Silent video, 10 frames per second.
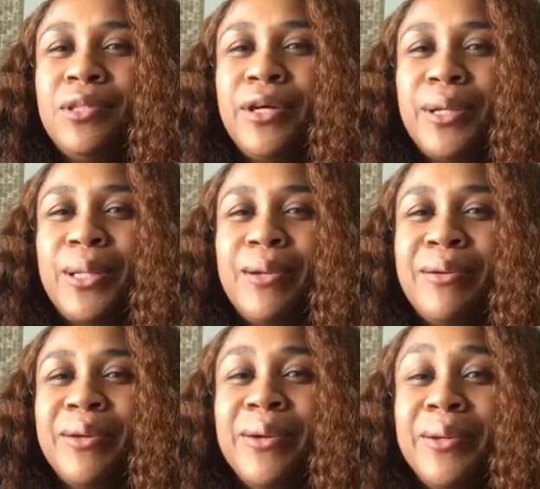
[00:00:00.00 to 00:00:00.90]
to
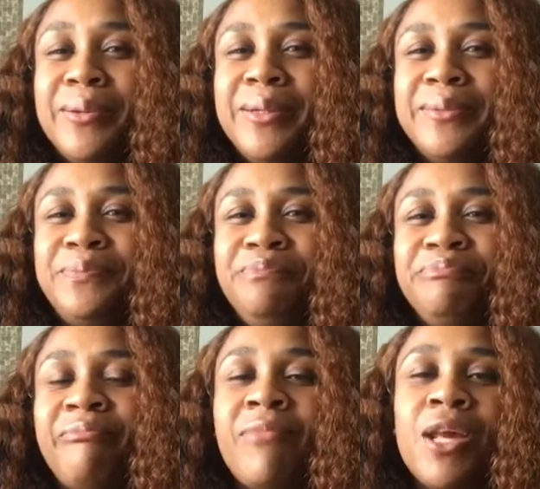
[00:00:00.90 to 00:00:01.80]
unclog your artery.
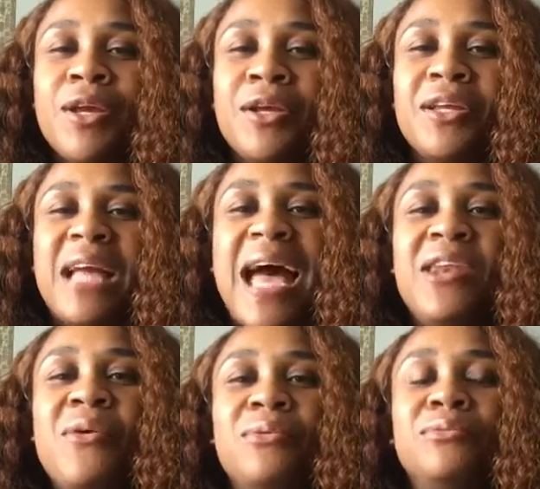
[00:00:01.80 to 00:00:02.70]
I
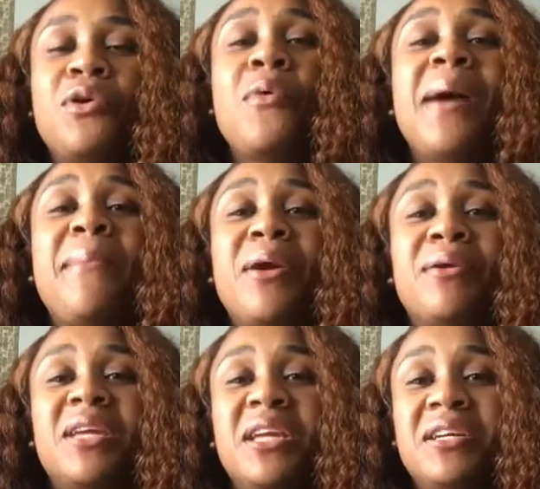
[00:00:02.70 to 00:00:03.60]
know. Go by
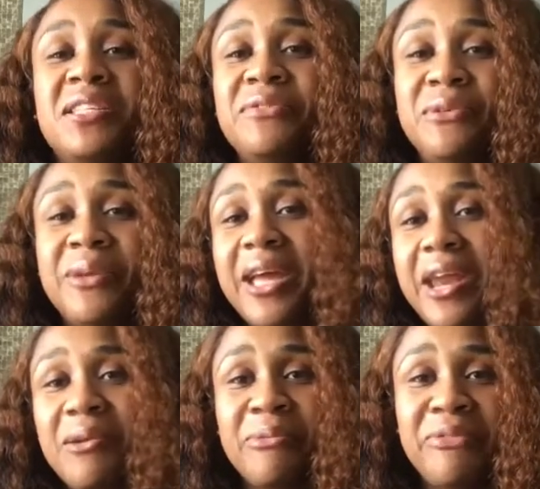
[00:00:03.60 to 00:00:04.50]
Burger King because this food ain't
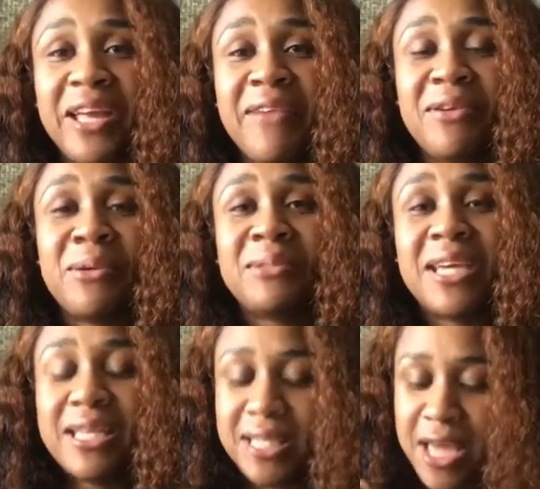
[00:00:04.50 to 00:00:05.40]
got no flavor, no
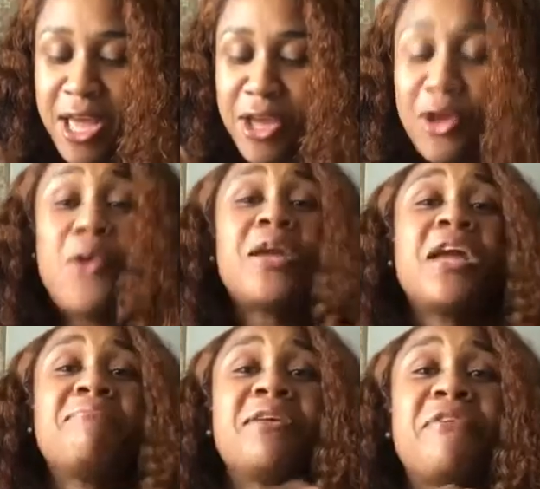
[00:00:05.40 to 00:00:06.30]
taste. Go
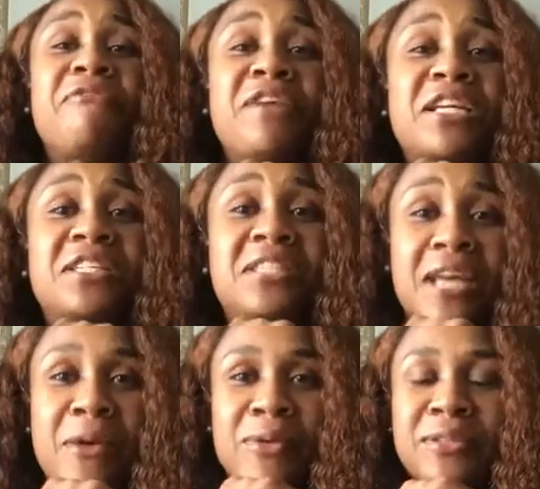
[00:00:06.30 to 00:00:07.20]
get me a fish
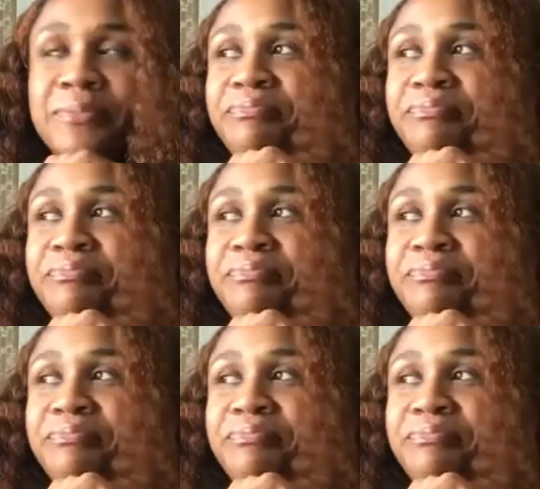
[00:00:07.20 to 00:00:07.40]
sandwich.